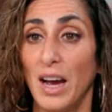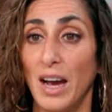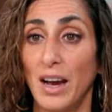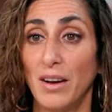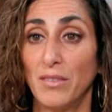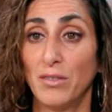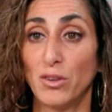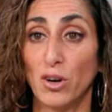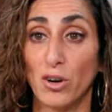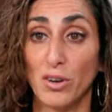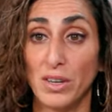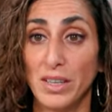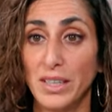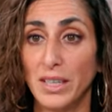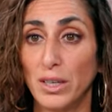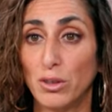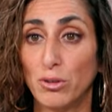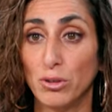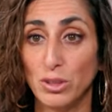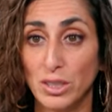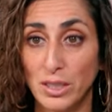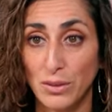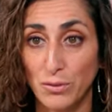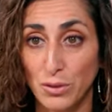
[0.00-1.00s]
are eating
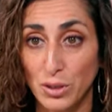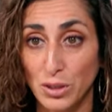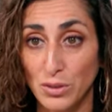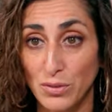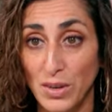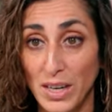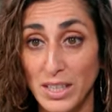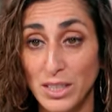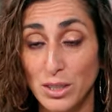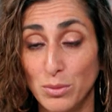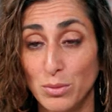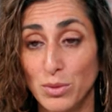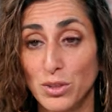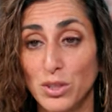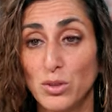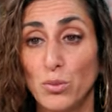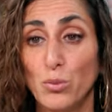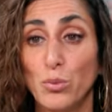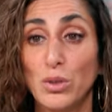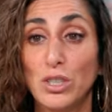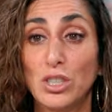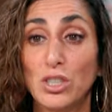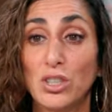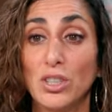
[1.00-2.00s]
cruciferous vegetables,
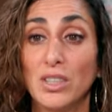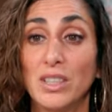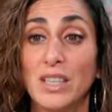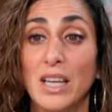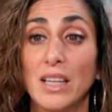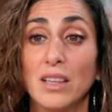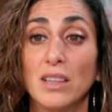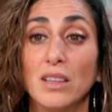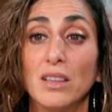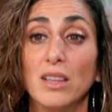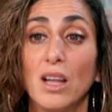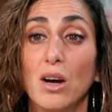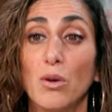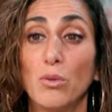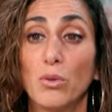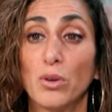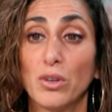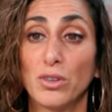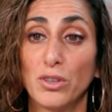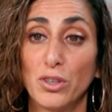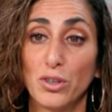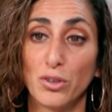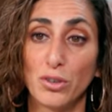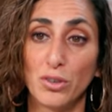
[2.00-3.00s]
which could then
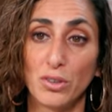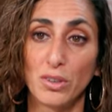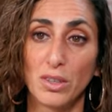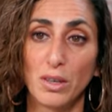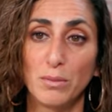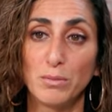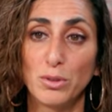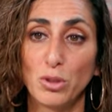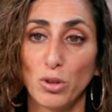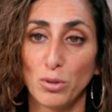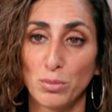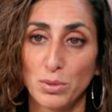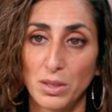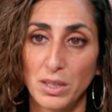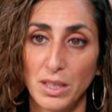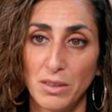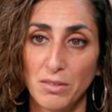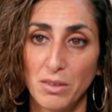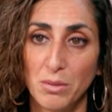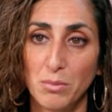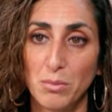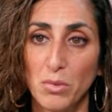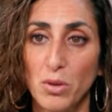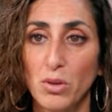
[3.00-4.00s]
lower your absorption
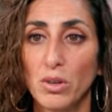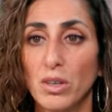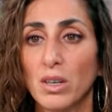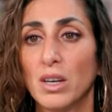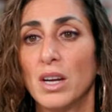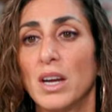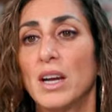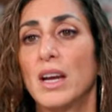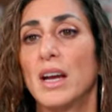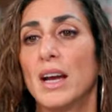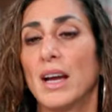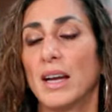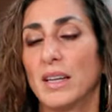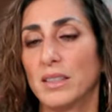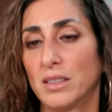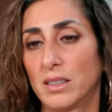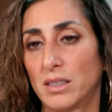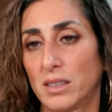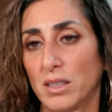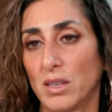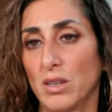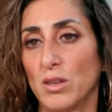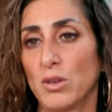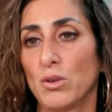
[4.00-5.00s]
even more. And
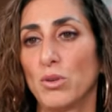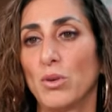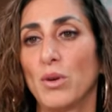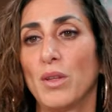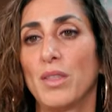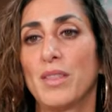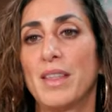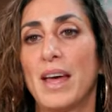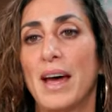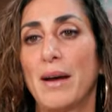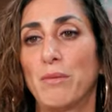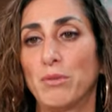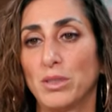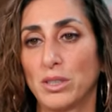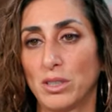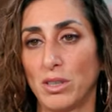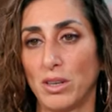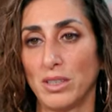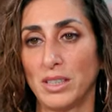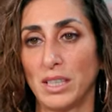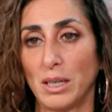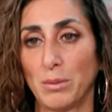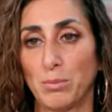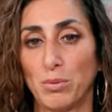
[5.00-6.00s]
so that was
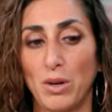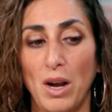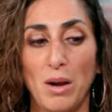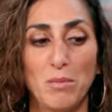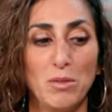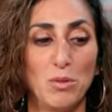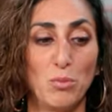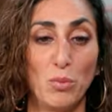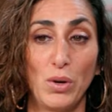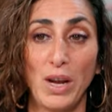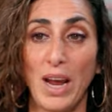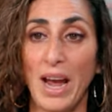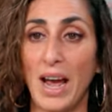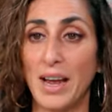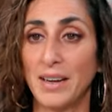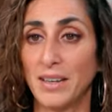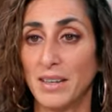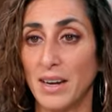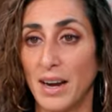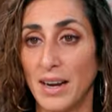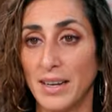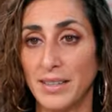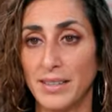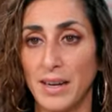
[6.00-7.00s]
causing a problem. We
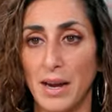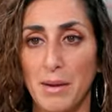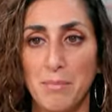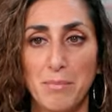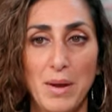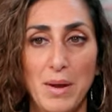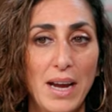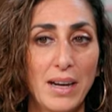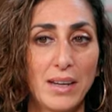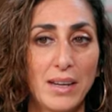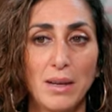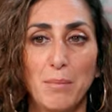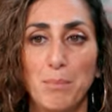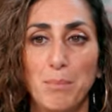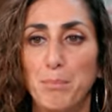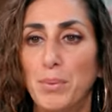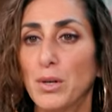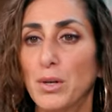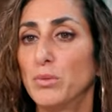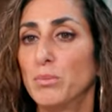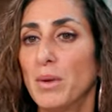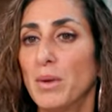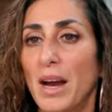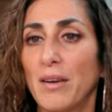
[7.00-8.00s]
added iodine back and
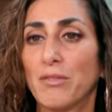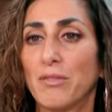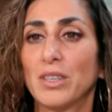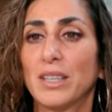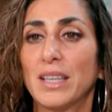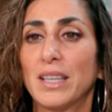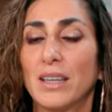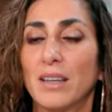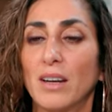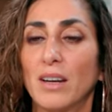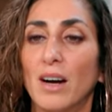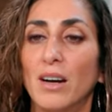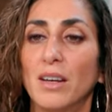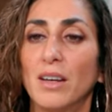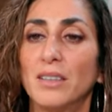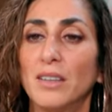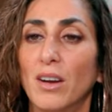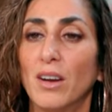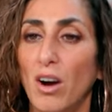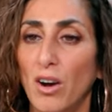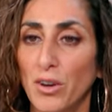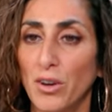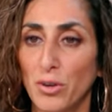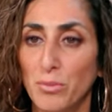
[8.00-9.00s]
boom, everything gone,
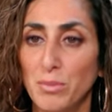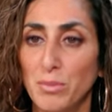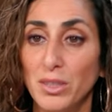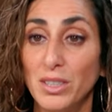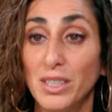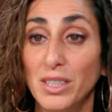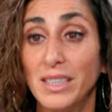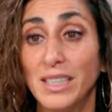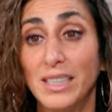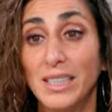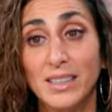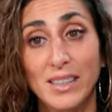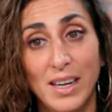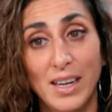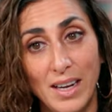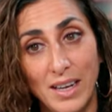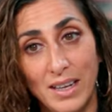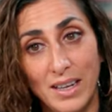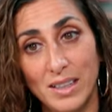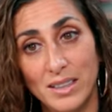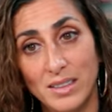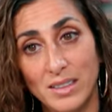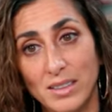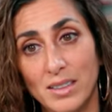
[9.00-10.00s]
autoimmune disease
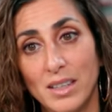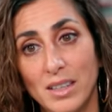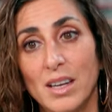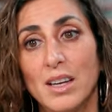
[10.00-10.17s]
and